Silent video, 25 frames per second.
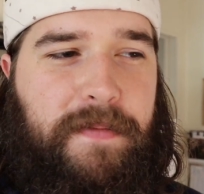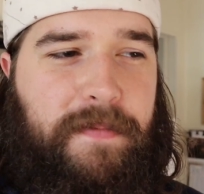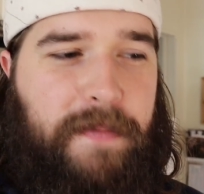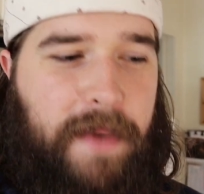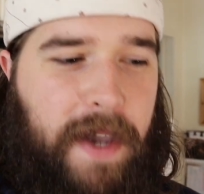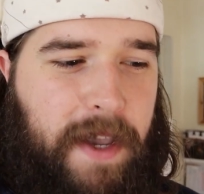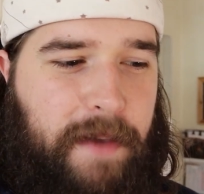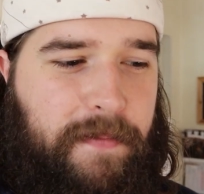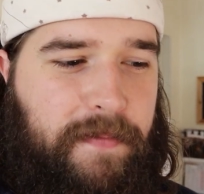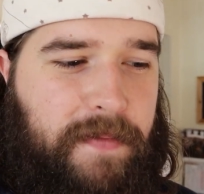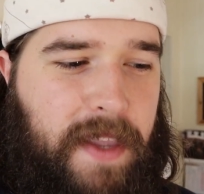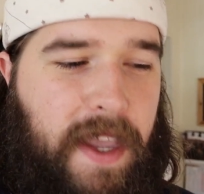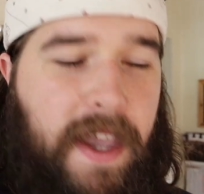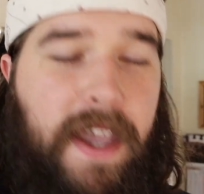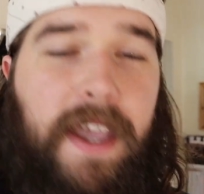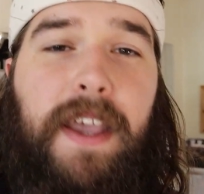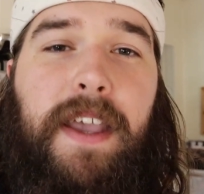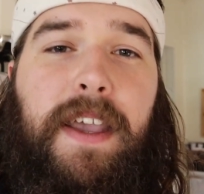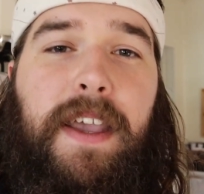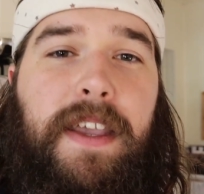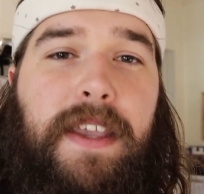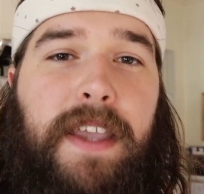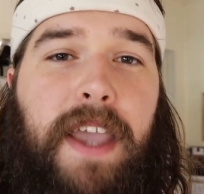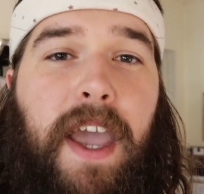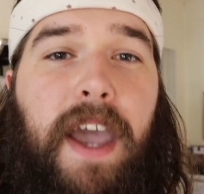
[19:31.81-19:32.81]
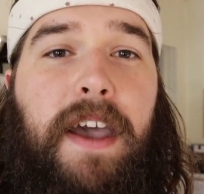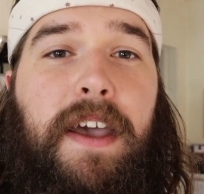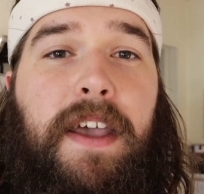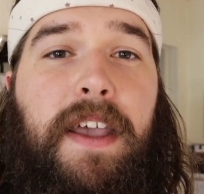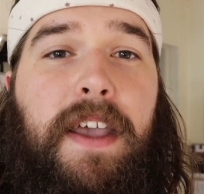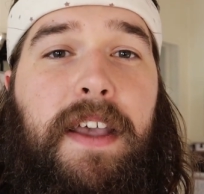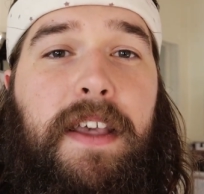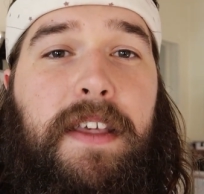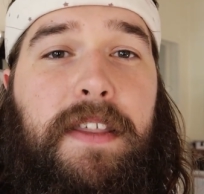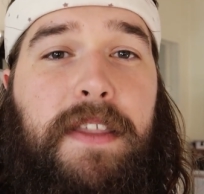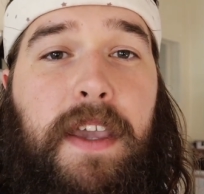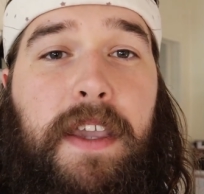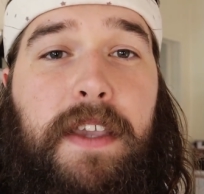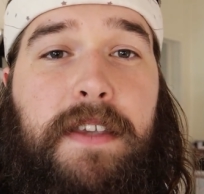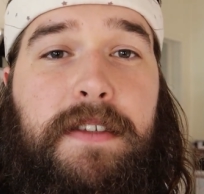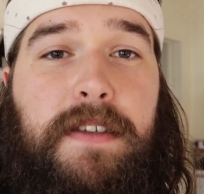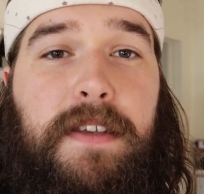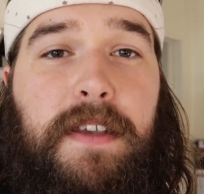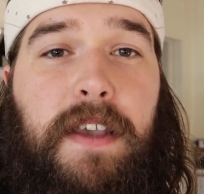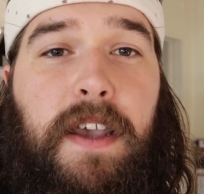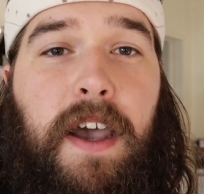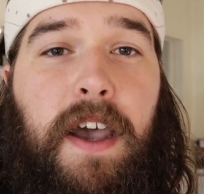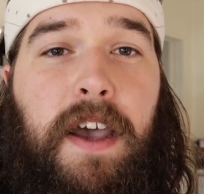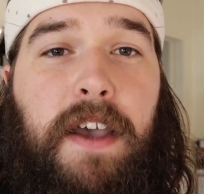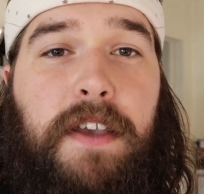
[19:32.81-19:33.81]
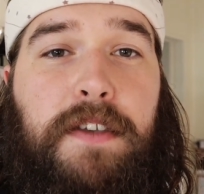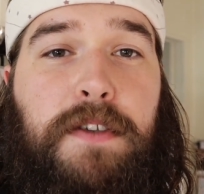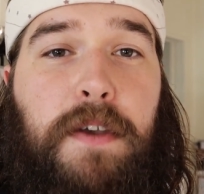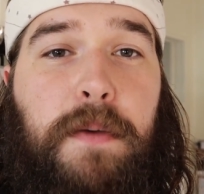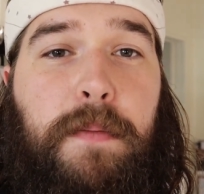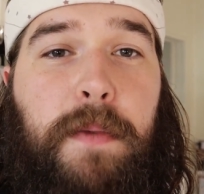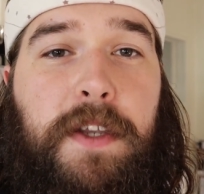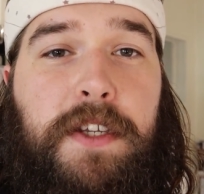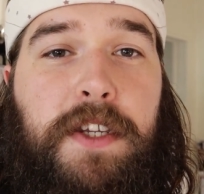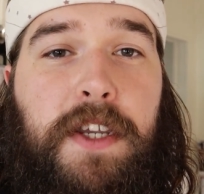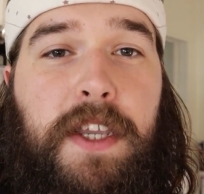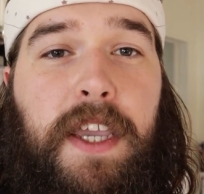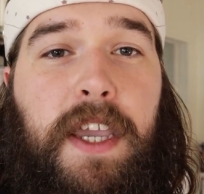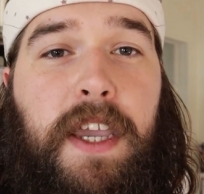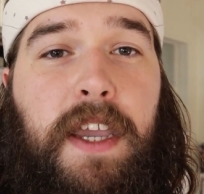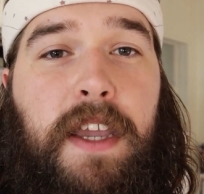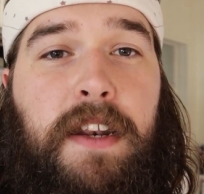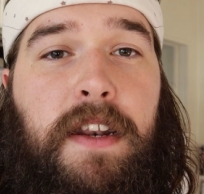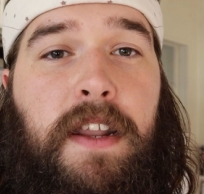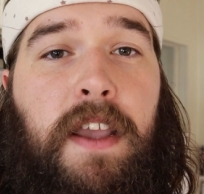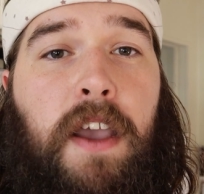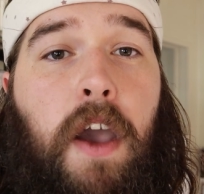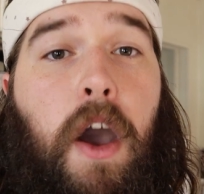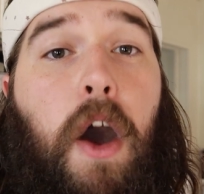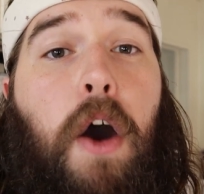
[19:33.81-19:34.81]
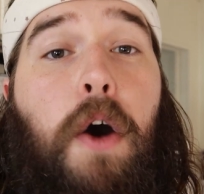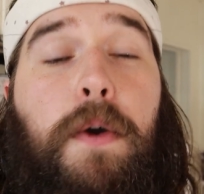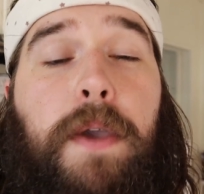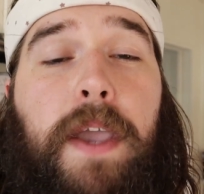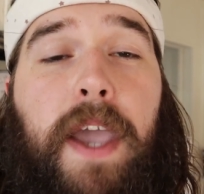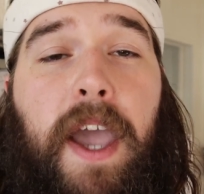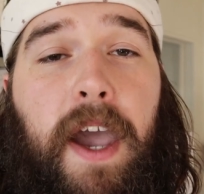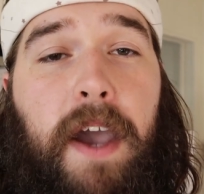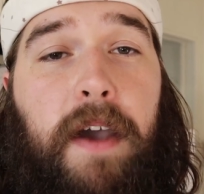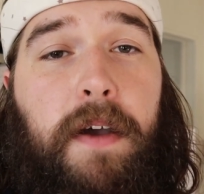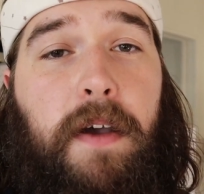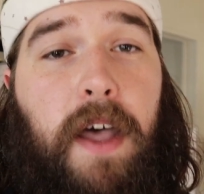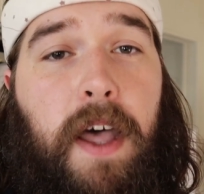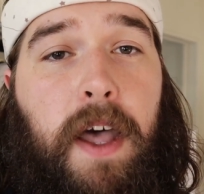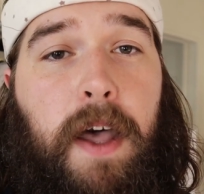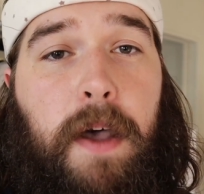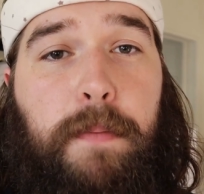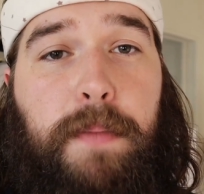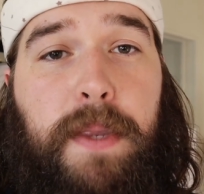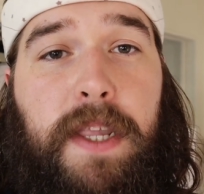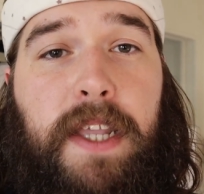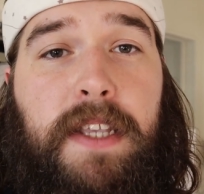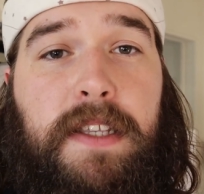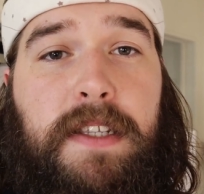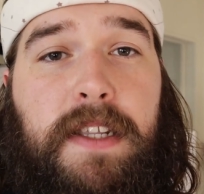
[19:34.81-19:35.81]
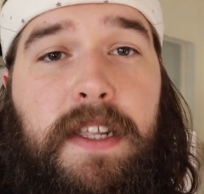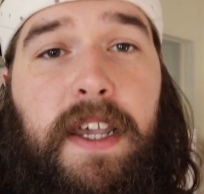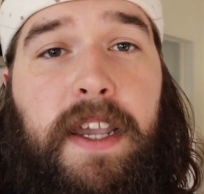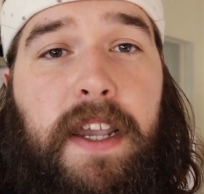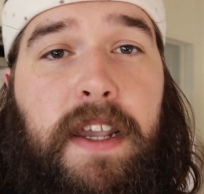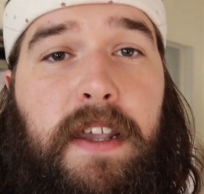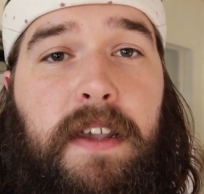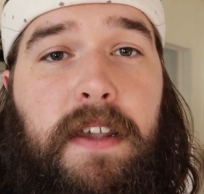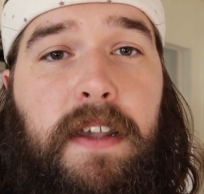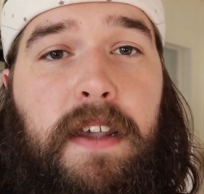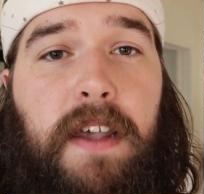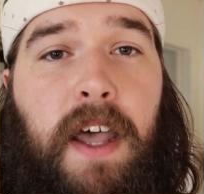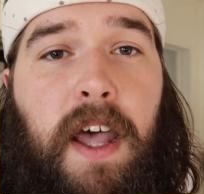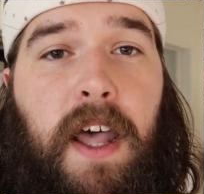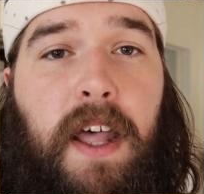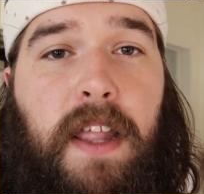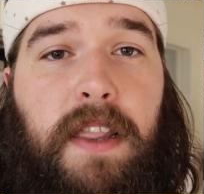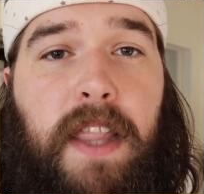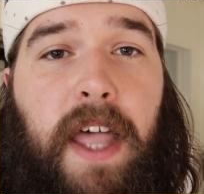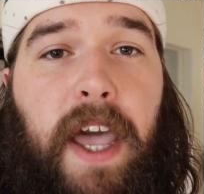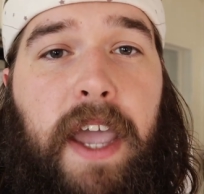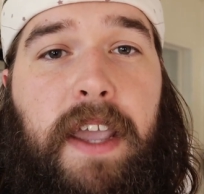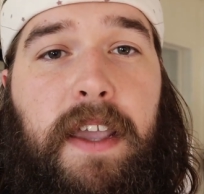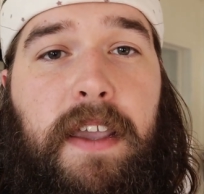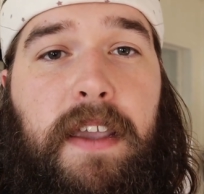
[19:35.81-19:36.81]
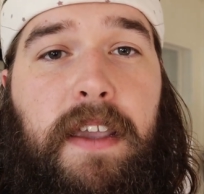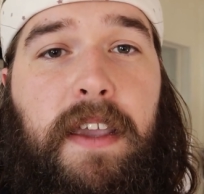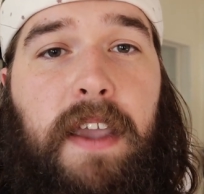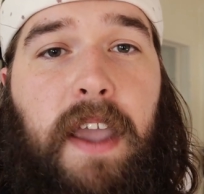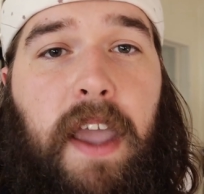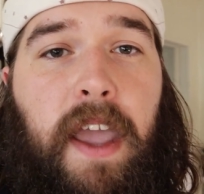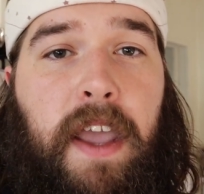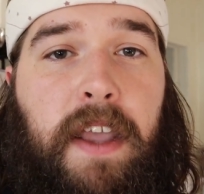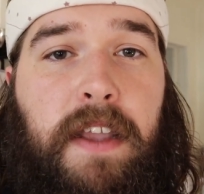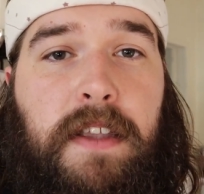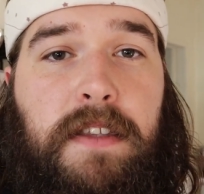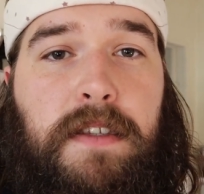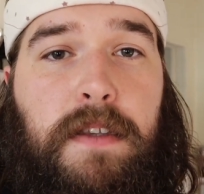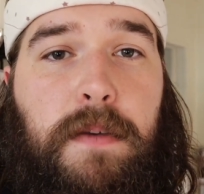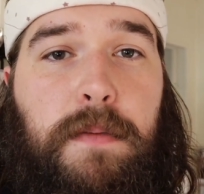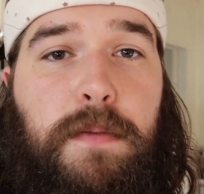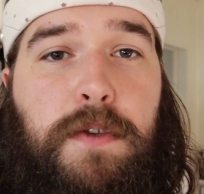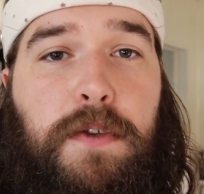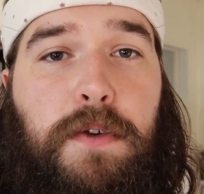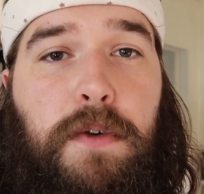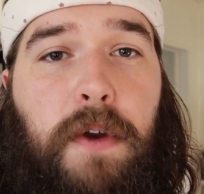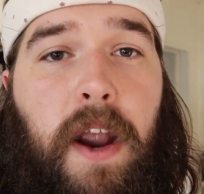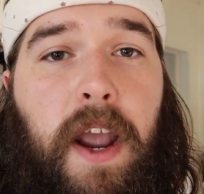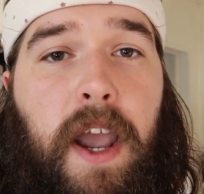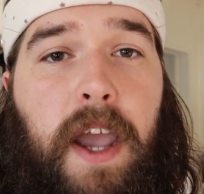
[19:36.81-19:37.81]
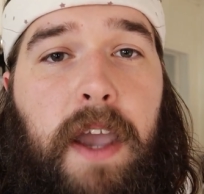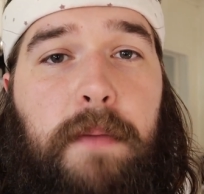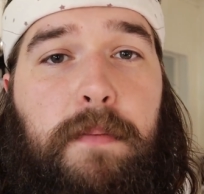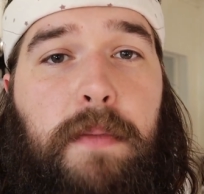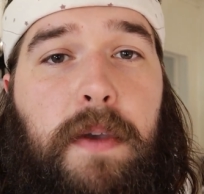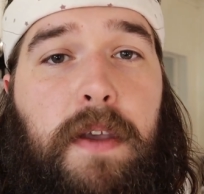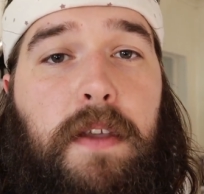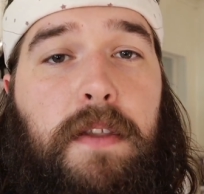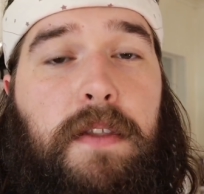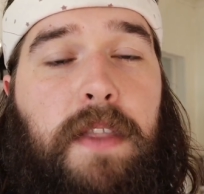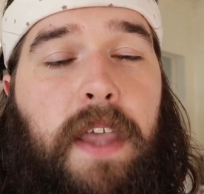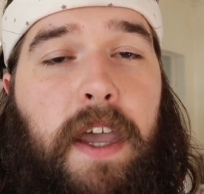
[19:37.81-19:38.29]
But yeah, thanks so much again. Oh yeah, please click like and subscribe.